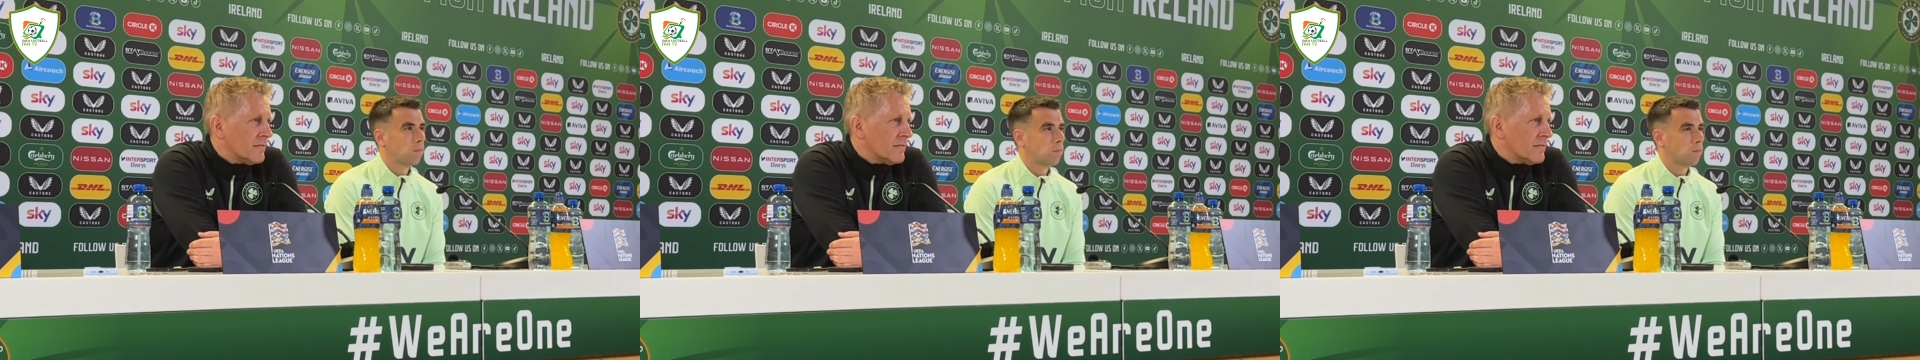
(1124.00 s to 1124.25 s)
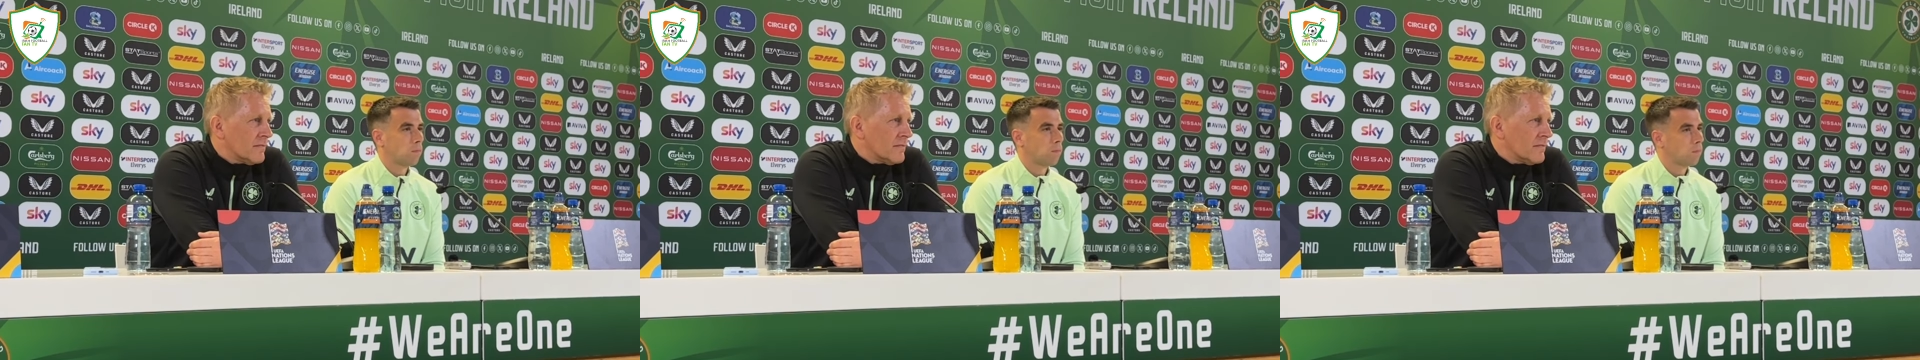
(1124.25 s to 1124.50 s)

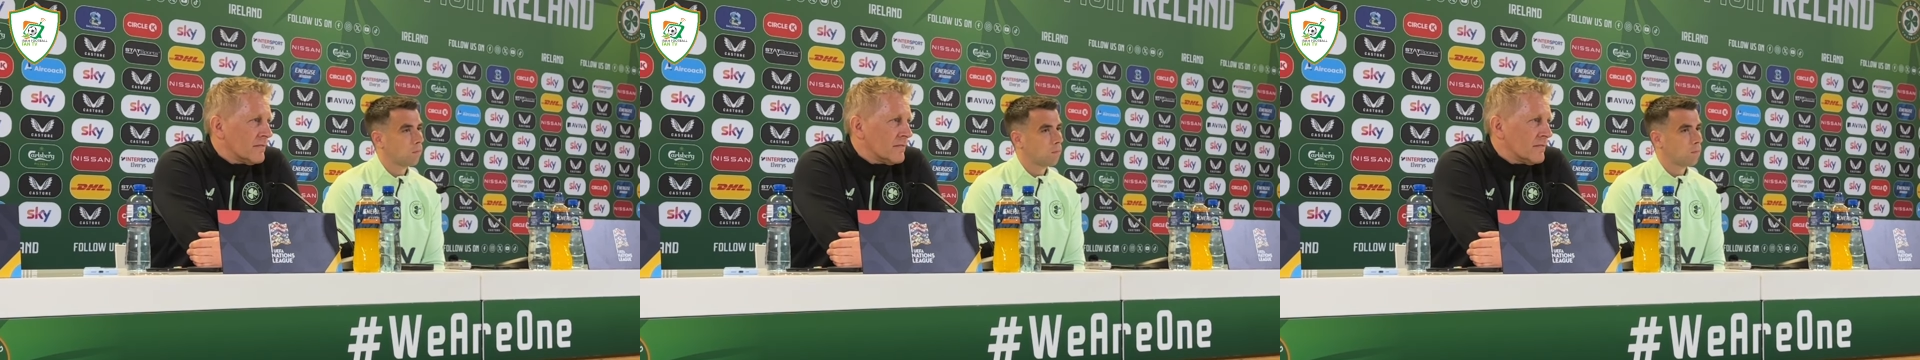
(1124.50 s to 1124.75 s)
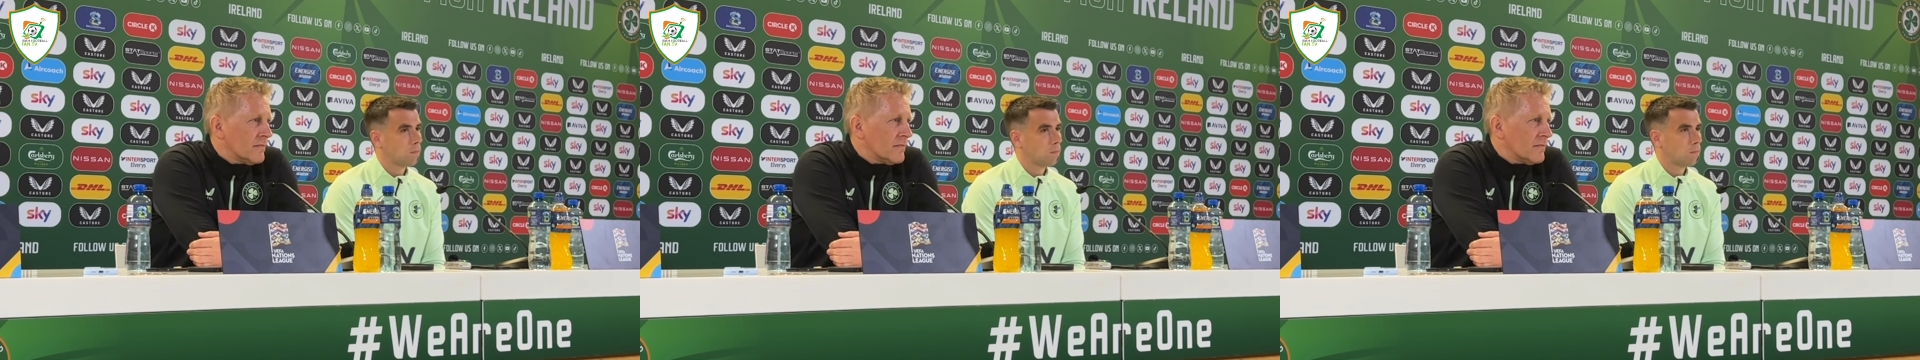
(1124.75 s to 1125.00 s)

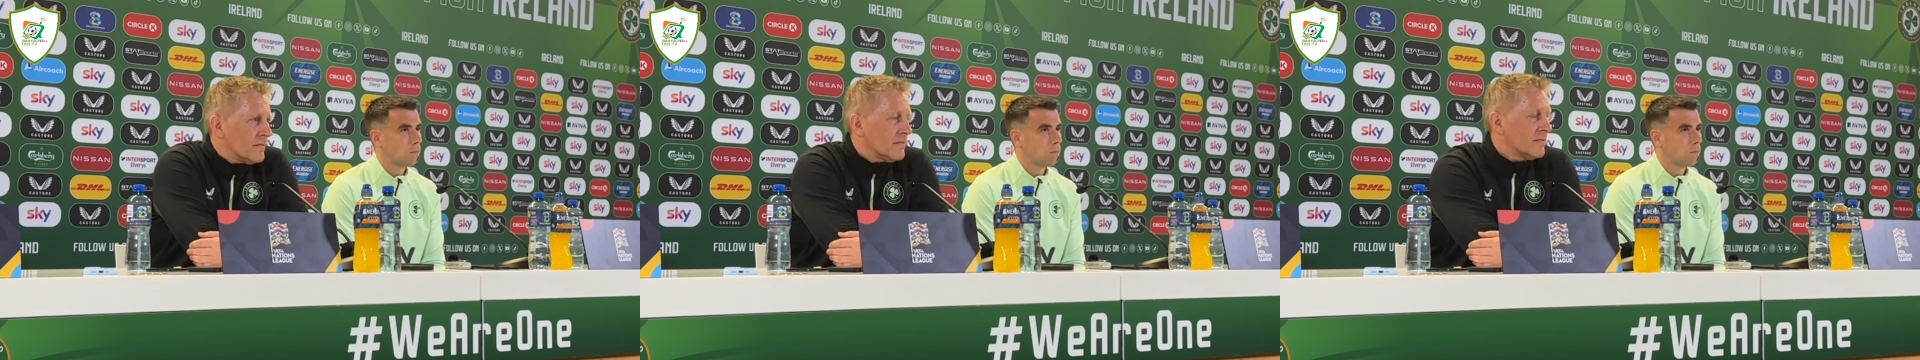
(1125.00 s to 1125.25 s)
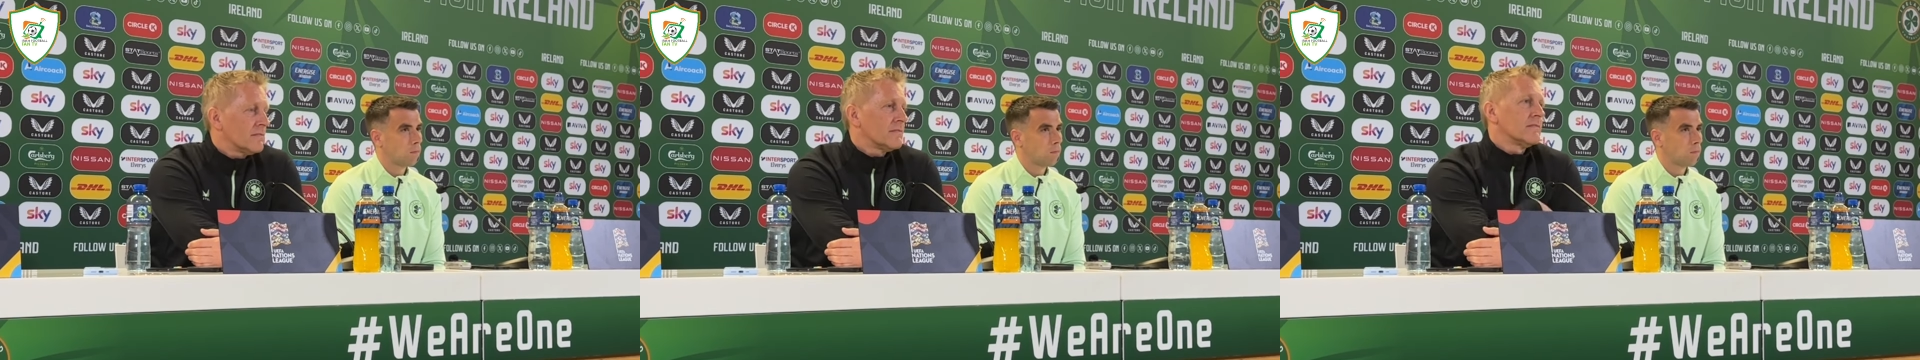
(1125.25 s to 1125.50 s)

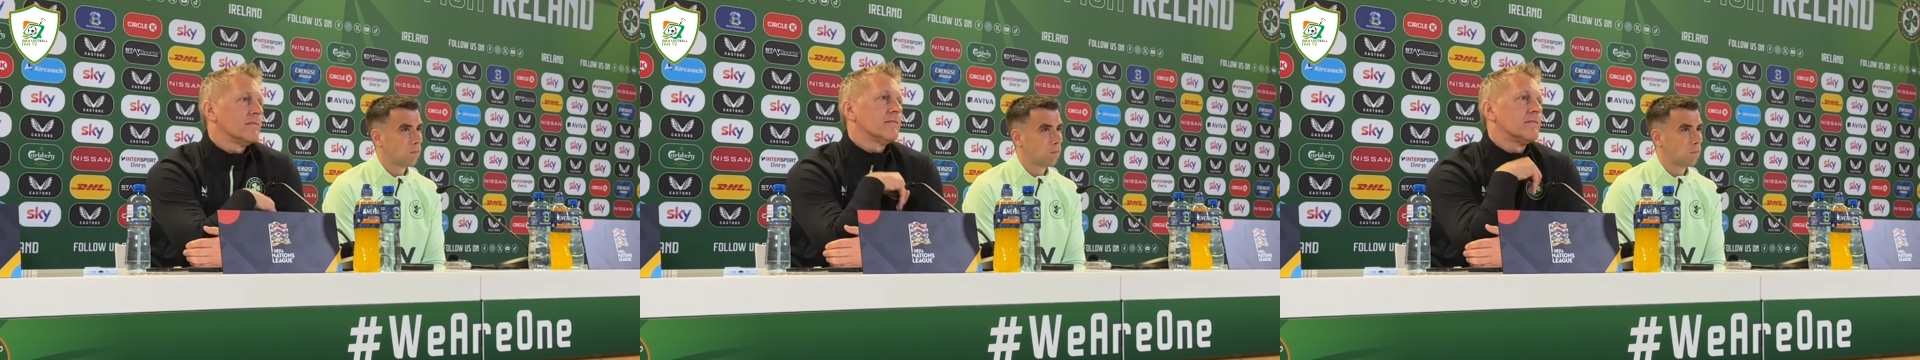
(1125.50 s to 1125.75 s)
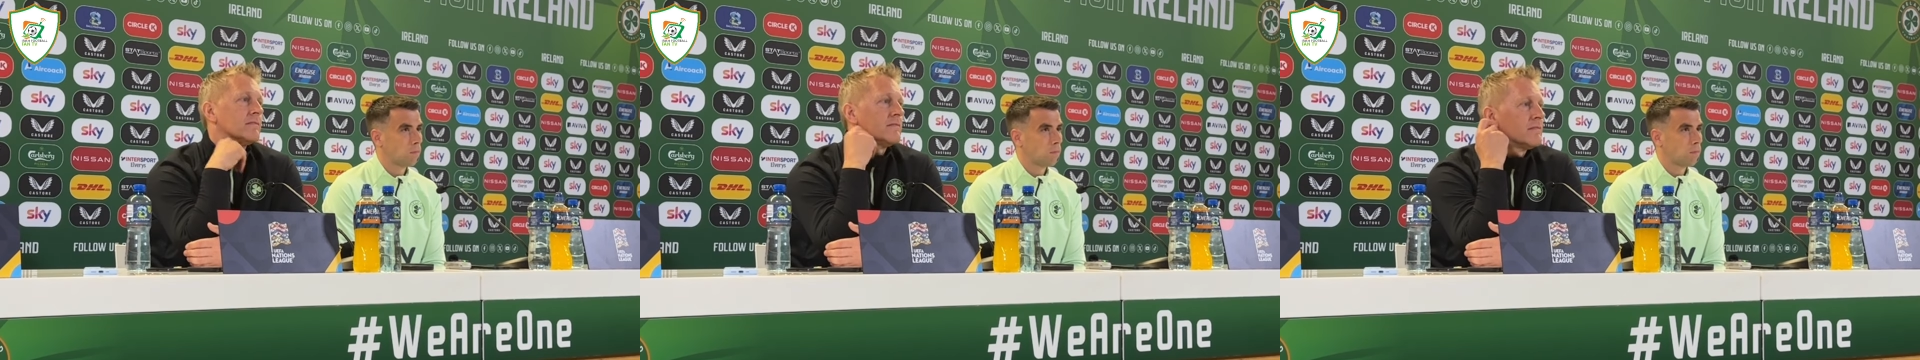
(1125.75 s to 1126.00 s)

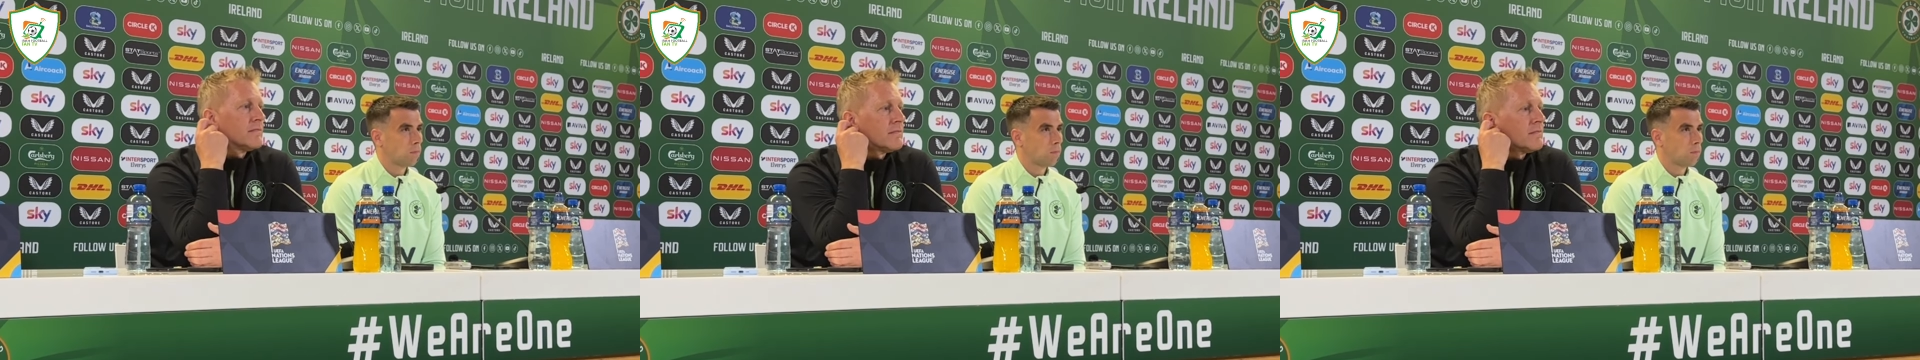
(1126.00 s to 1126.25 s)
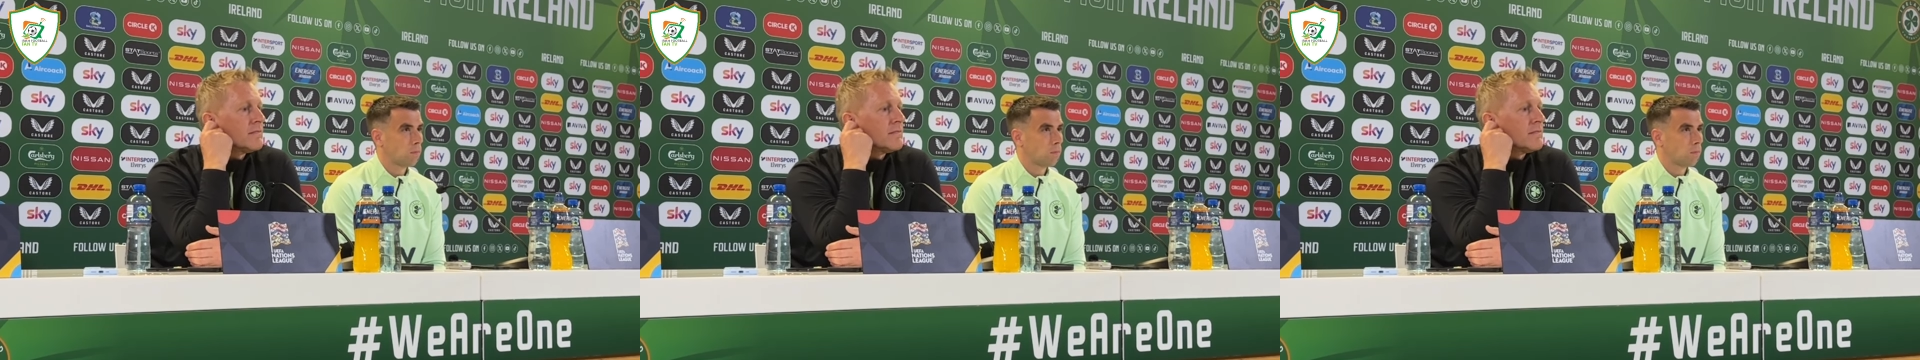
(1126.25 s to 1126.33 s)
No one is speaking in this clip.